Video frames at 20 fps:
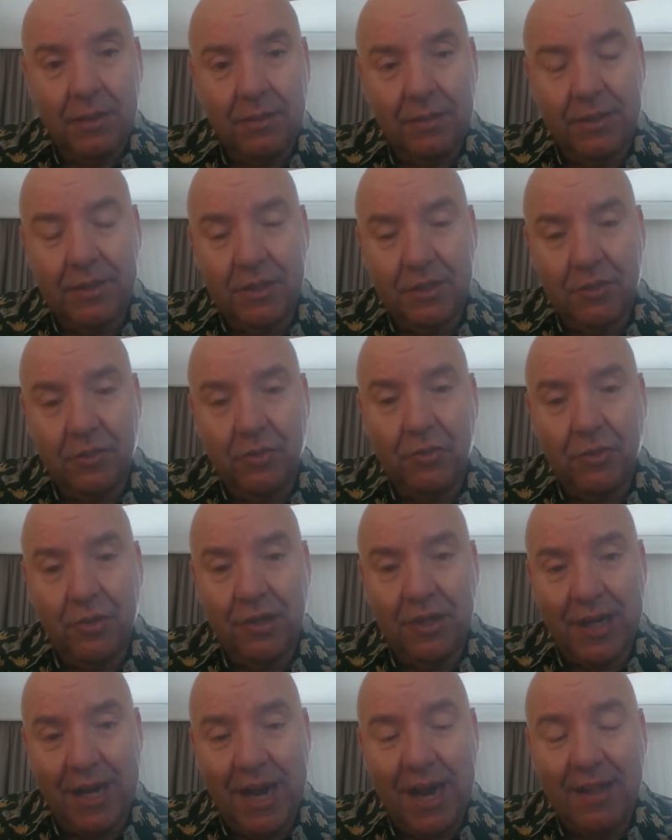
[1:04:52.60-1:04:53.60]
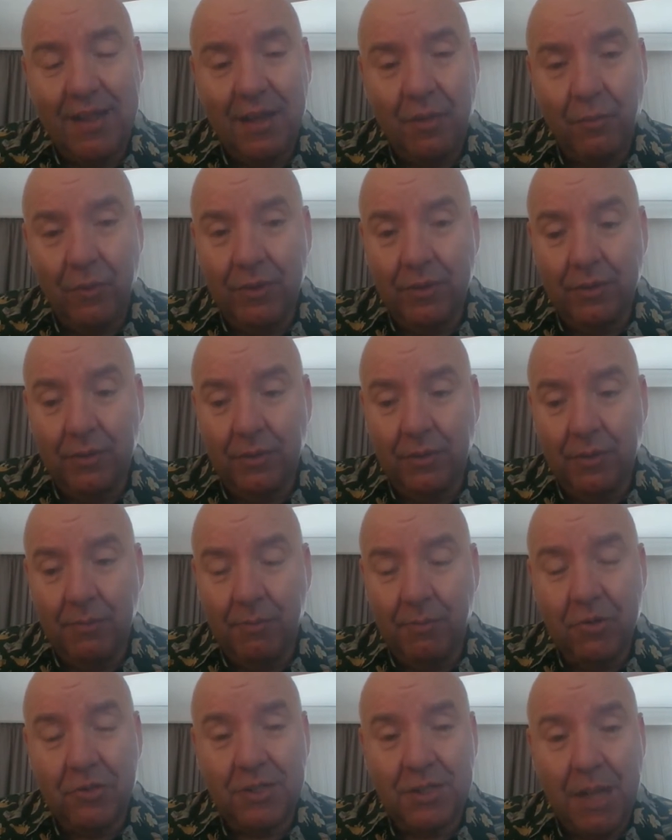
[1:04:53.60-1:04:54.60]
studio in Granada with the
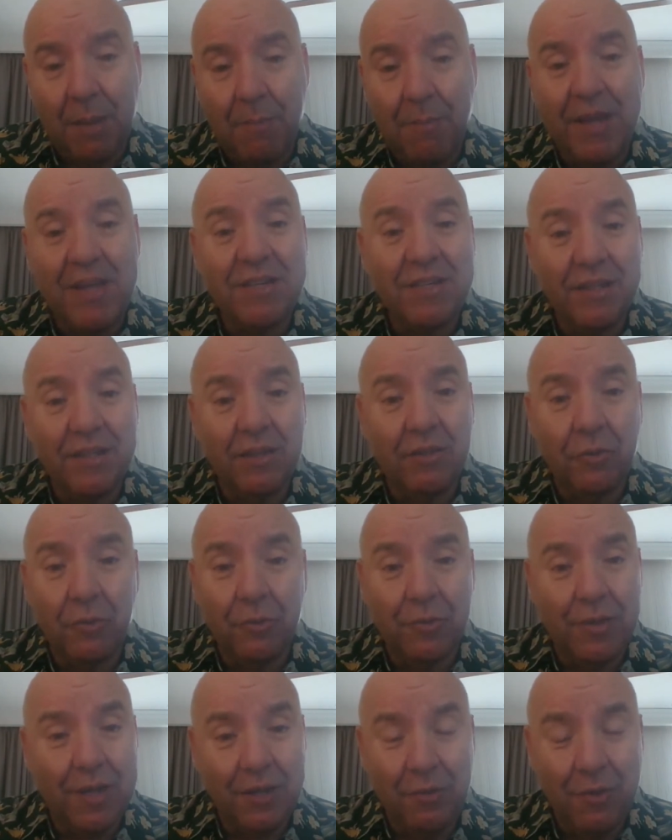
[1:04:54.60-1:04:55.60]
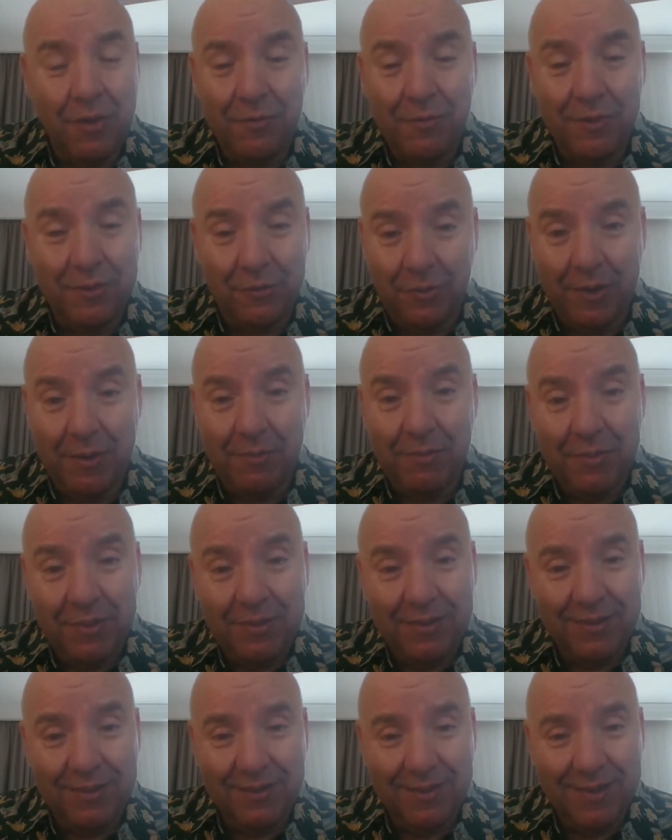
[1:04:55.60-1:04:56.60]
most amazing crew that you ever dreamed,
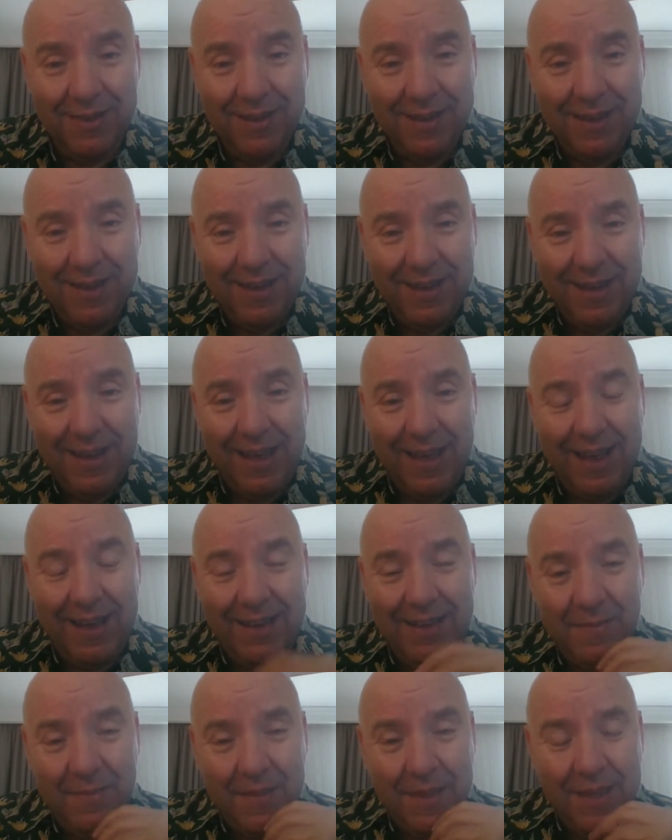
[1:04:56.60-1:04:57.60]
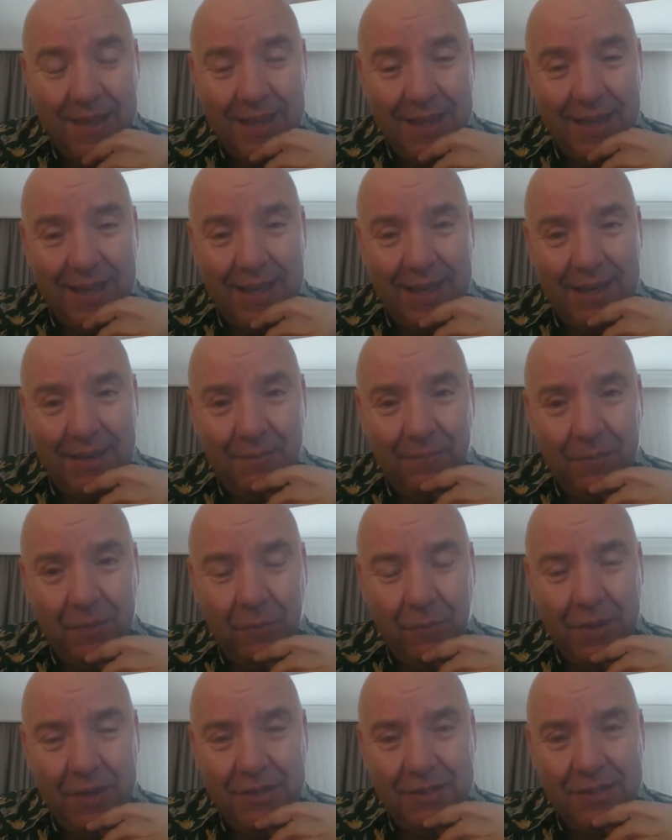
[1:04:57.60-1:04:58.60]
you know? and and
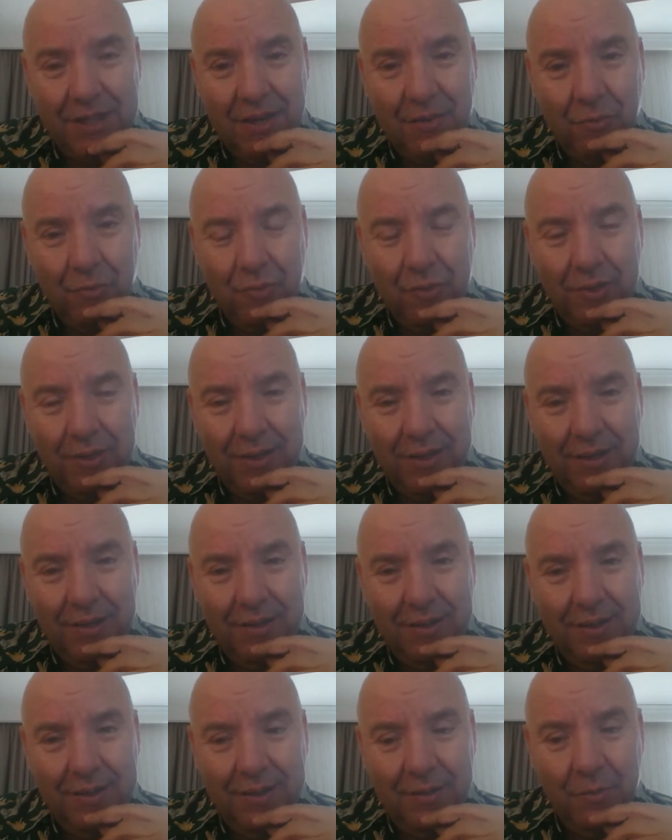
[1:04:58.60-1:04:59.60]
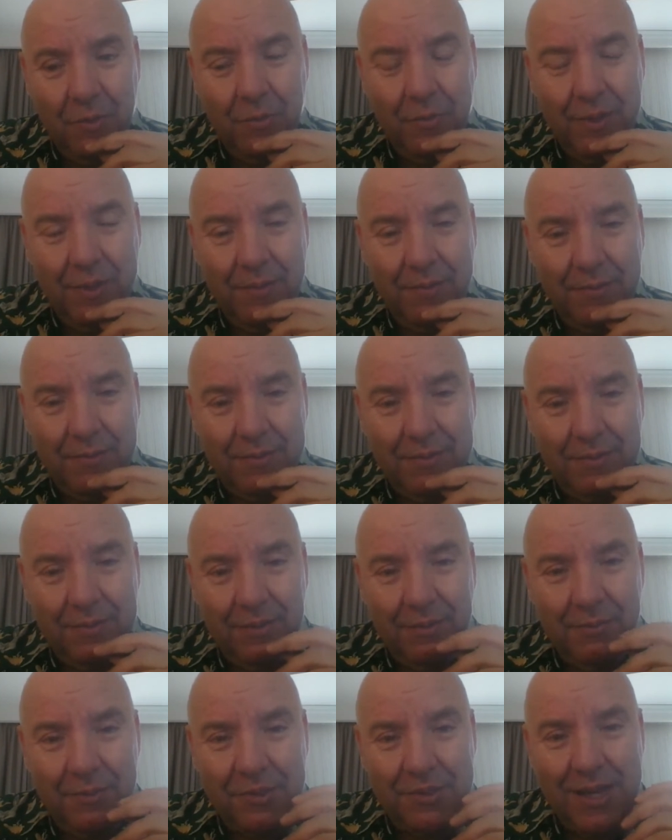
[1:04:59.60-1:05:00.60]
we started working in the movie
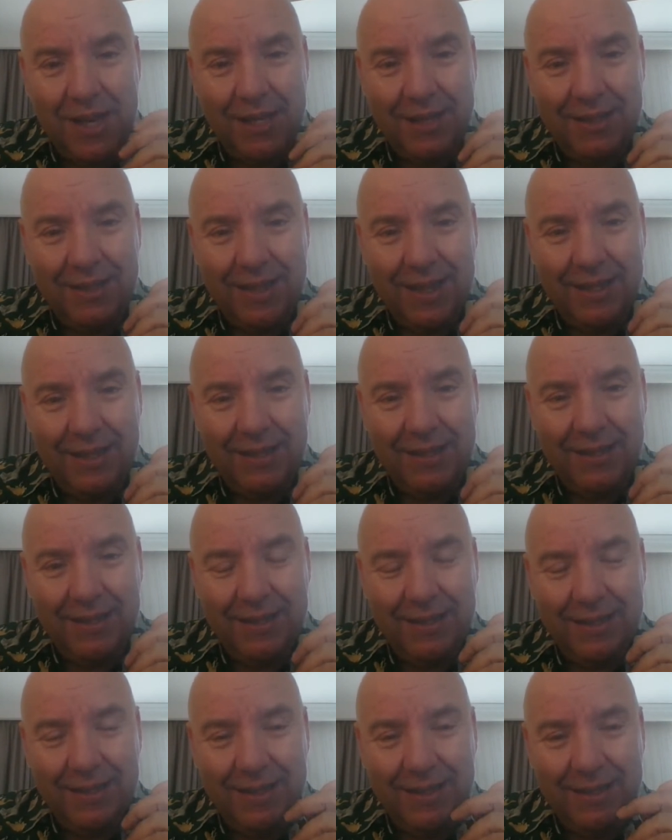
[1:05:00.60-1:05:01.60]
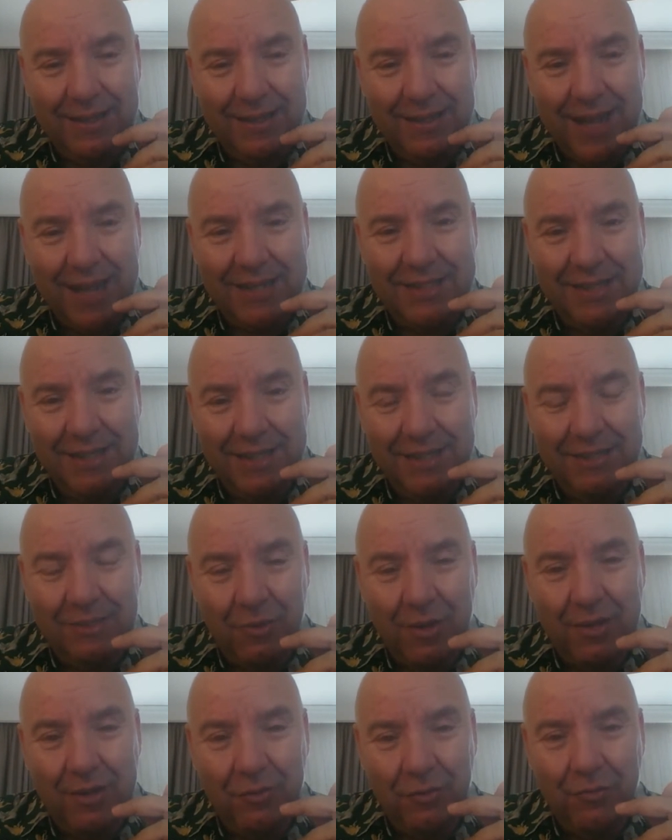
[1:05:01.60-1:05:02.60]
almost like an accident,
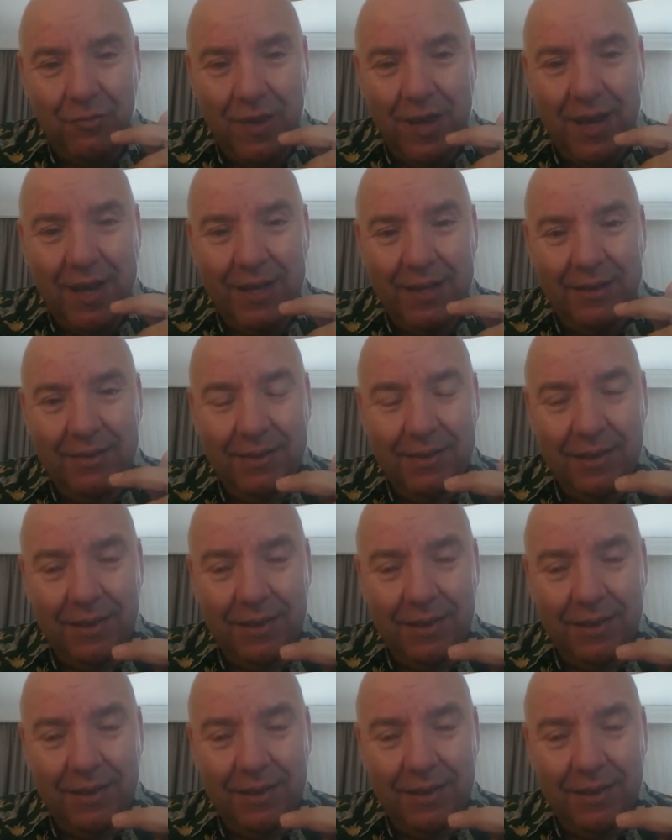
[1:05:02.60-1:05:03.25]
trying to find